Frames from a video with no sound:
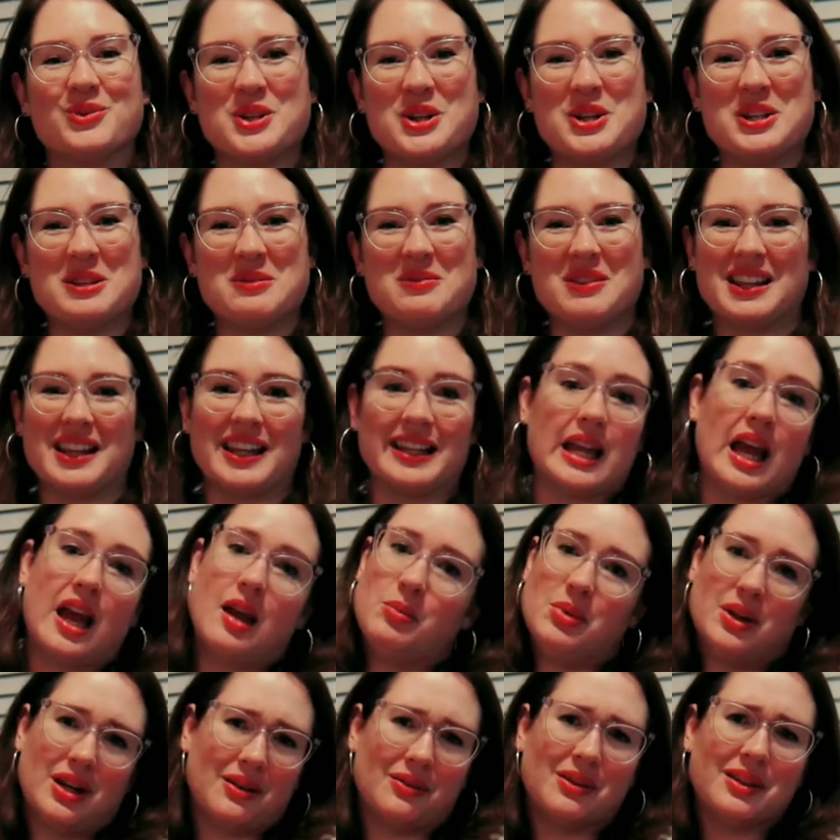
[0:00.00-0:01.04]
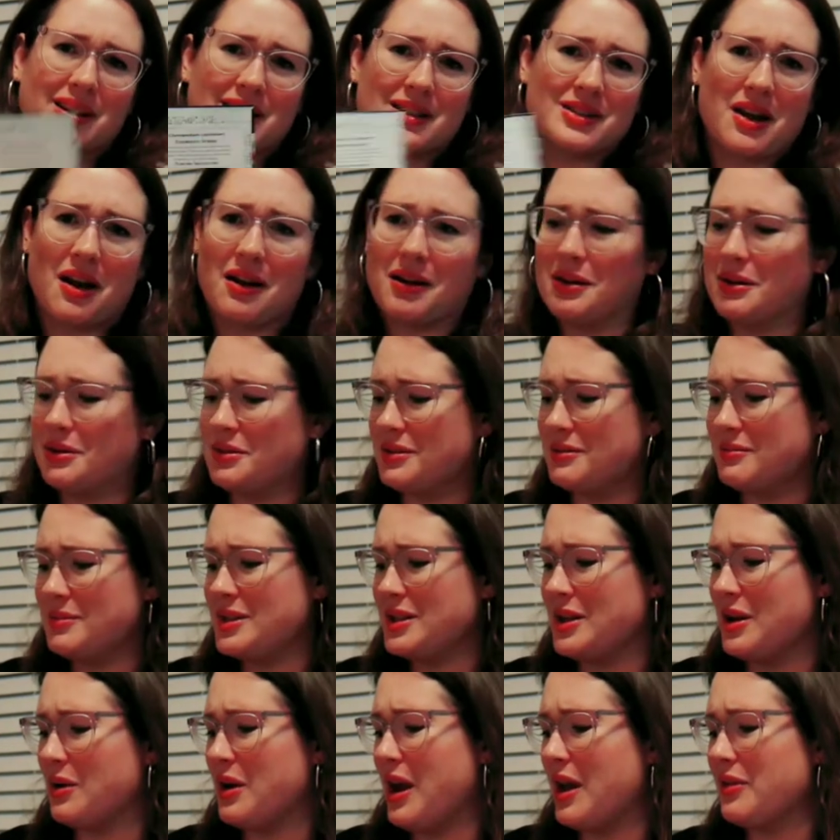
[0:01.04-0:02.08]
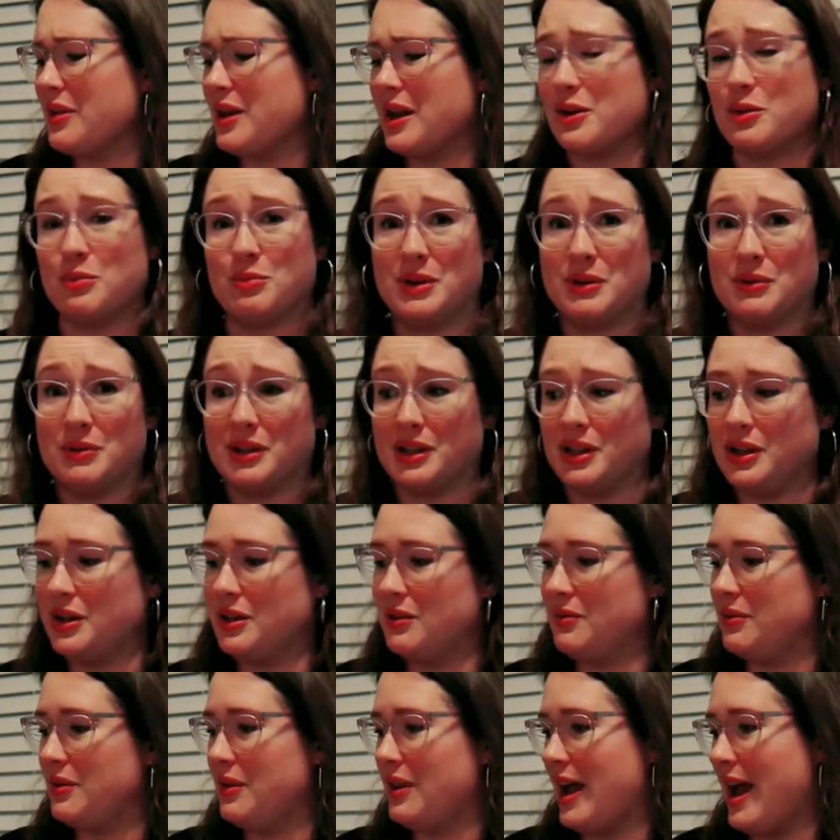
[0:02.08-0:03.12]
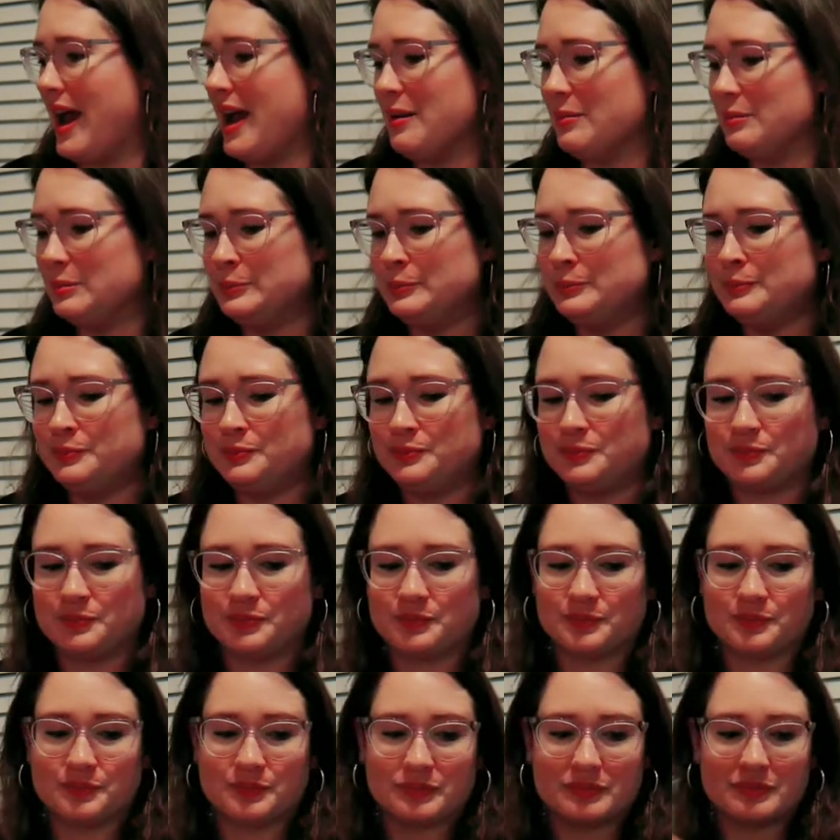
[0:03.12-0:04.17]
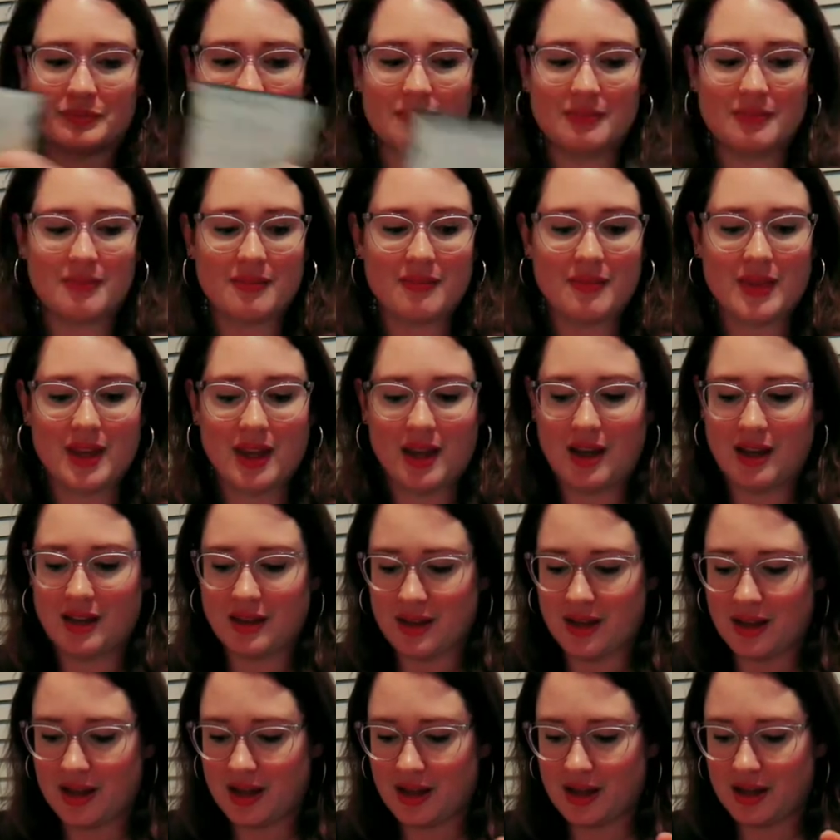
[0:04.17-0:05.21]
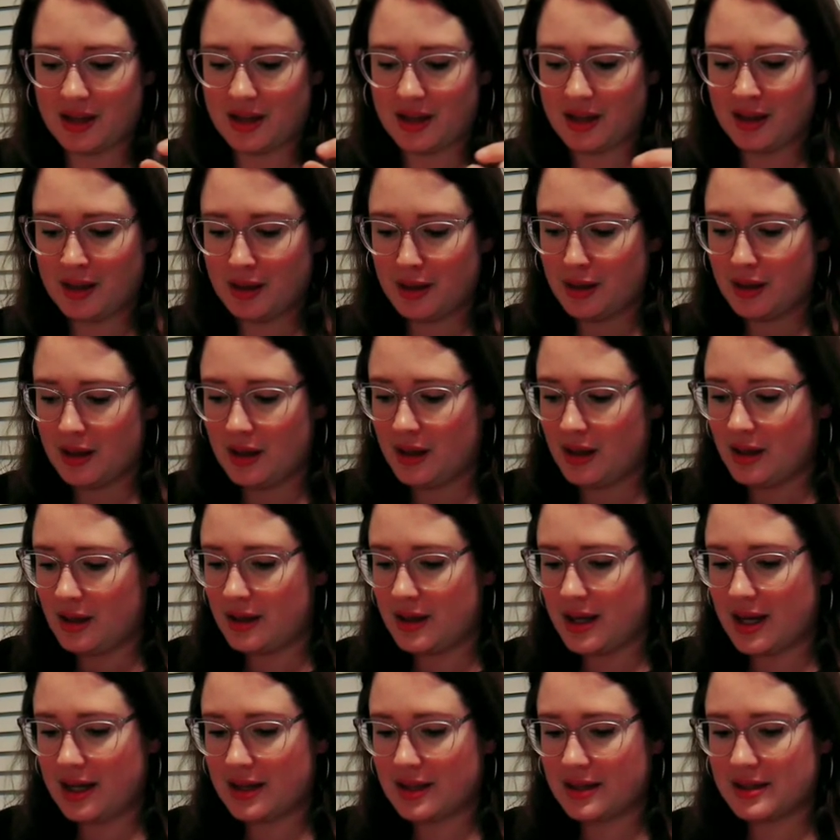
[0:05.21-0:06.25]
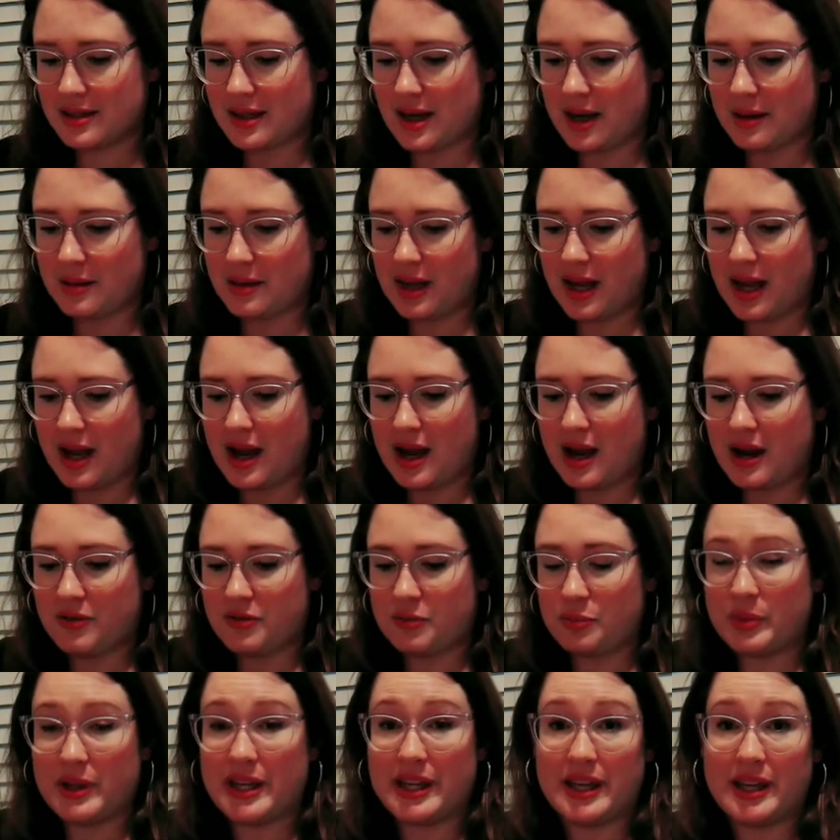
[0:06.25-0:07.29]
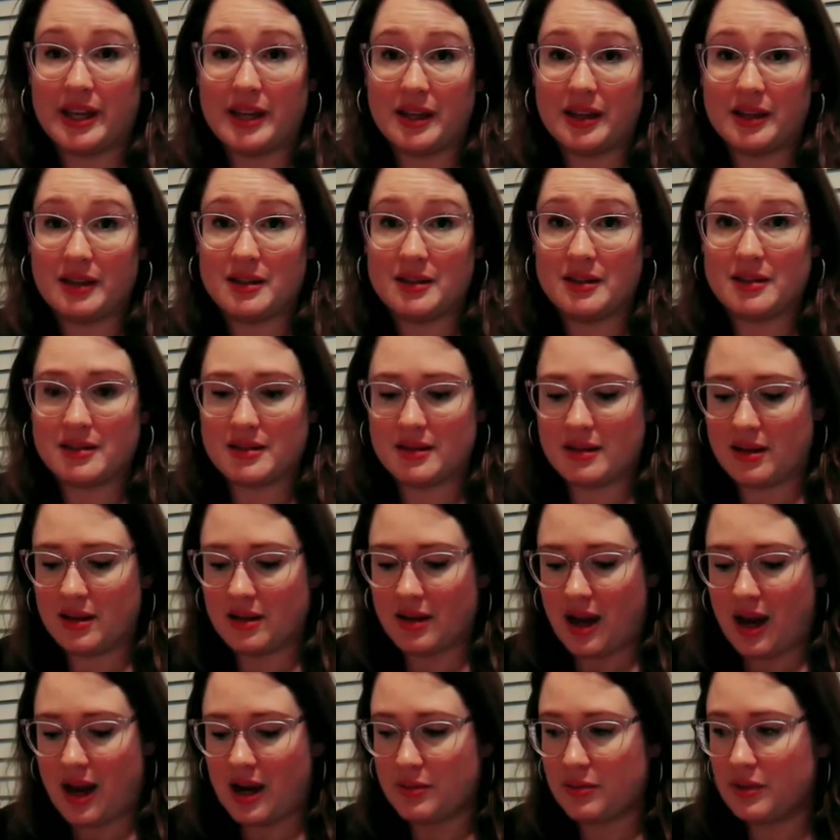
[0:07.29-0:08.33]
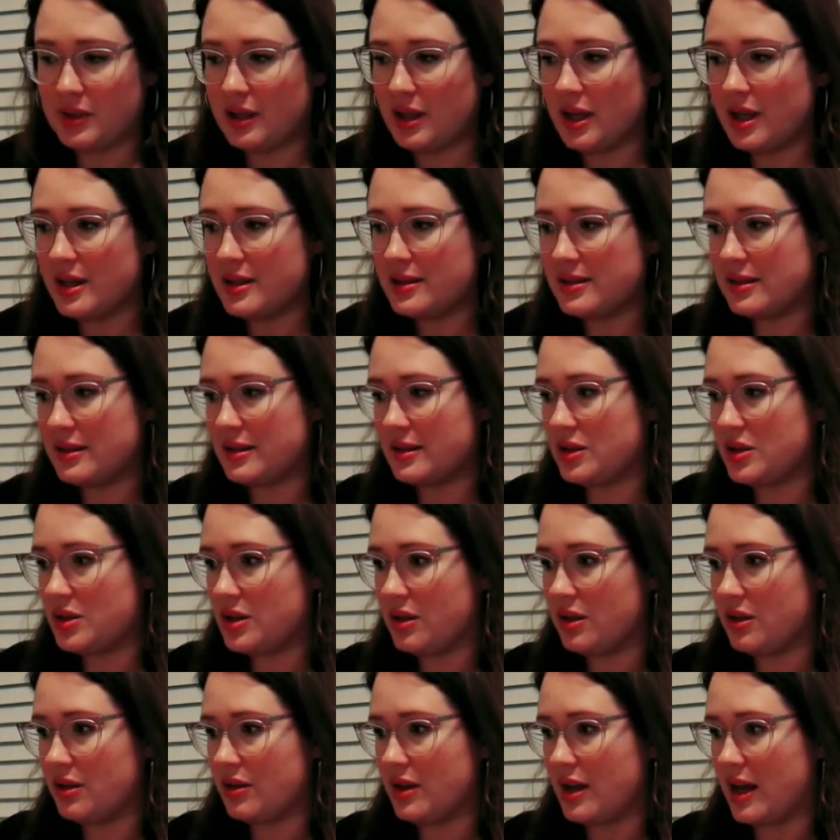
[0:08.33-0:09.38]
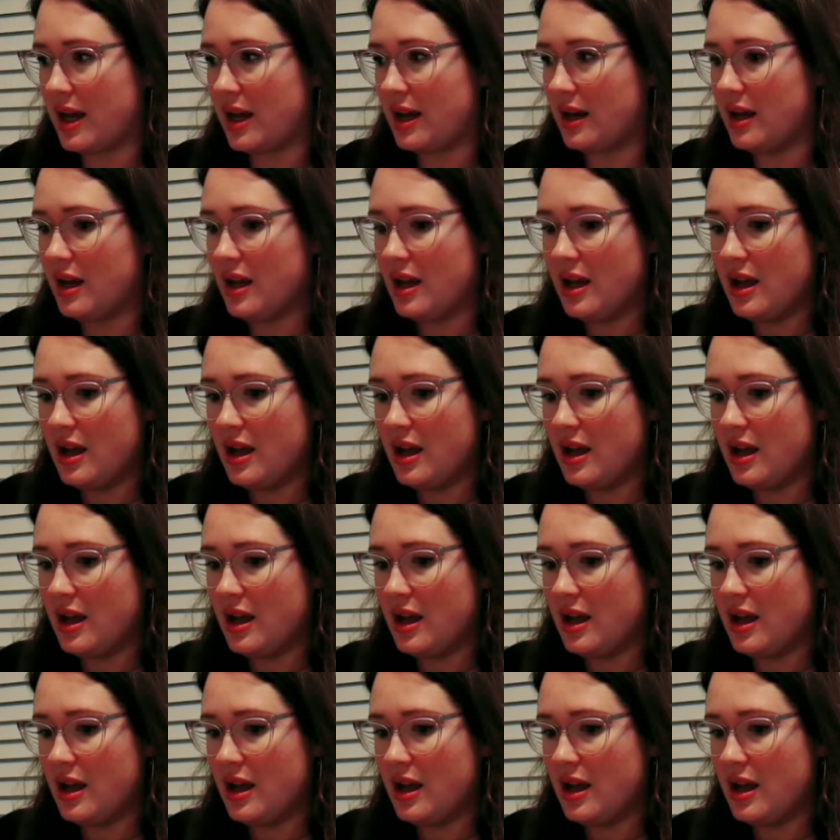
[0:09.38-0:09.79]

or something like that. I put everything in tacos, so I thought it would be really good for that. And then next I have peas. I realized this year that